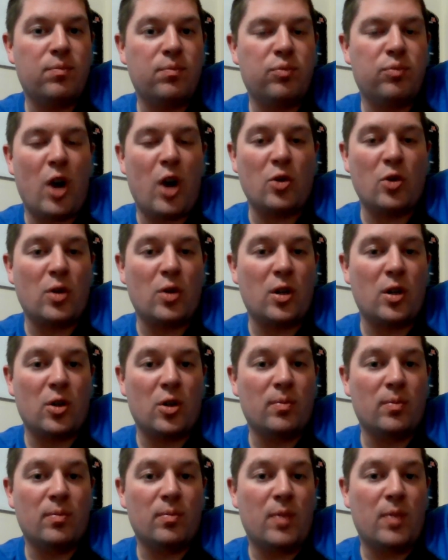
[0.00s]
graduate,
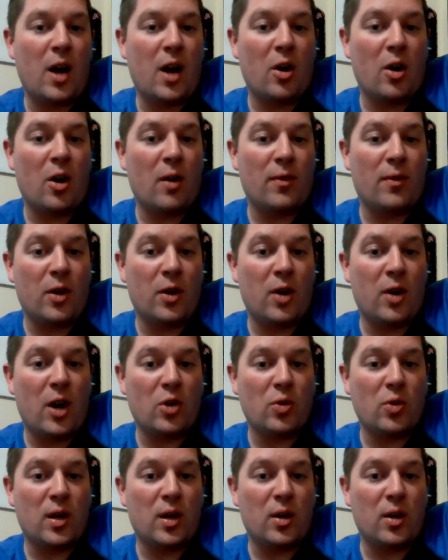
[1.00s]
or I don't know if they
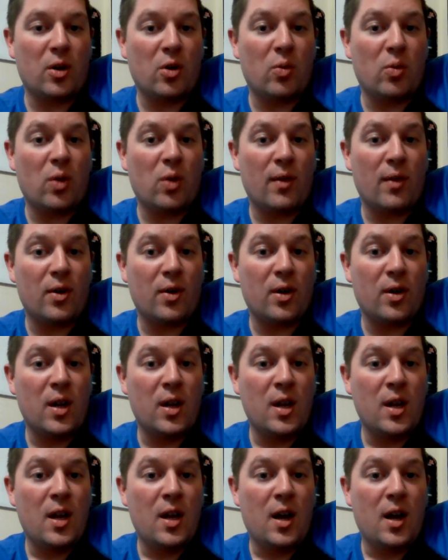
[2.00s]
graduate or whatever.
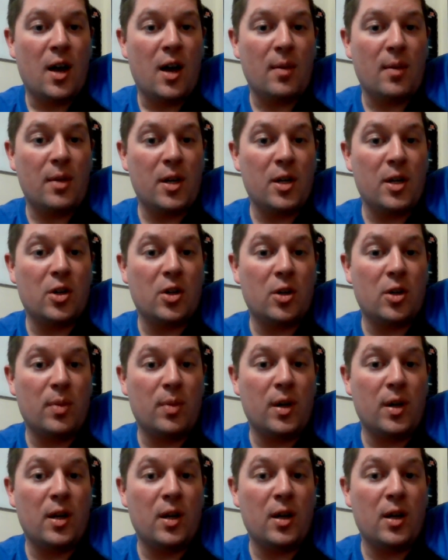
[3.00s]
He could
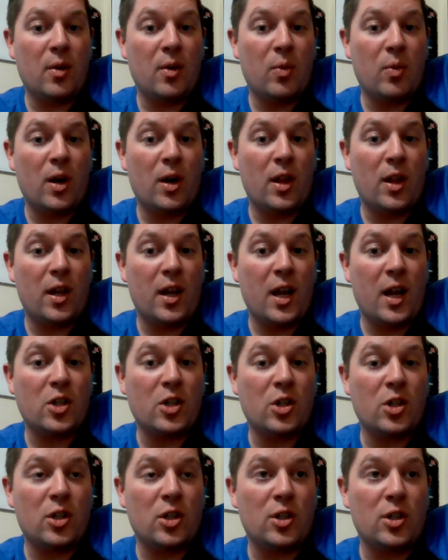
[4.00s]
be one of the
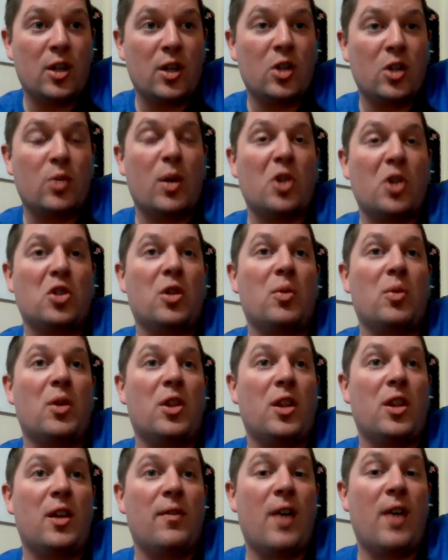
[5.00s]
answers, and especially
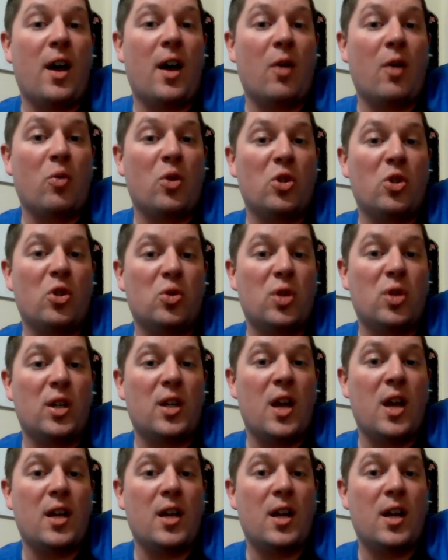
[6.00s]
with Levi
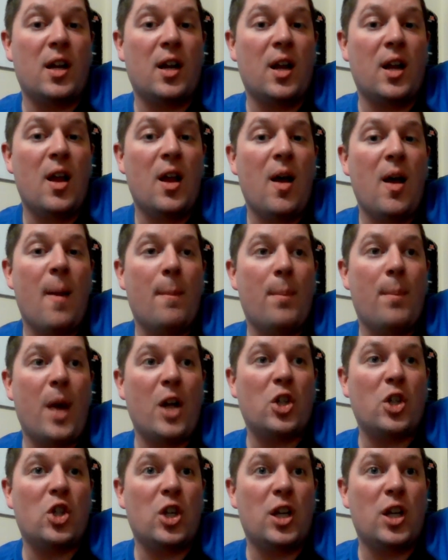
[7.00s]
Onwuzurike getting
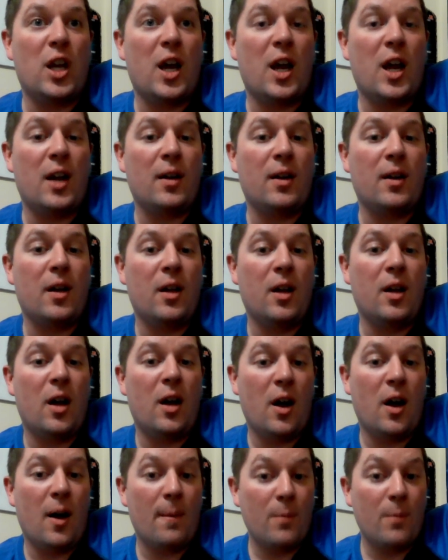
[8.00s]
benched again,
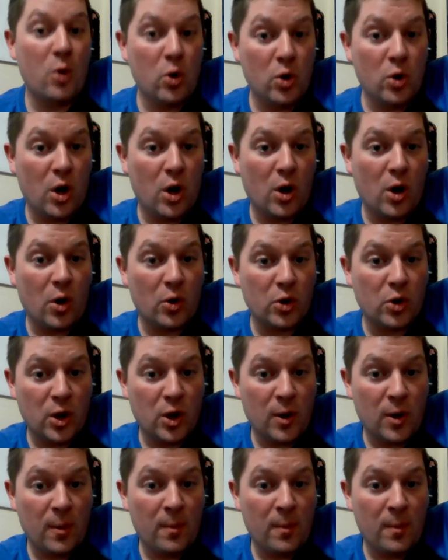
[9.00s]
who knows?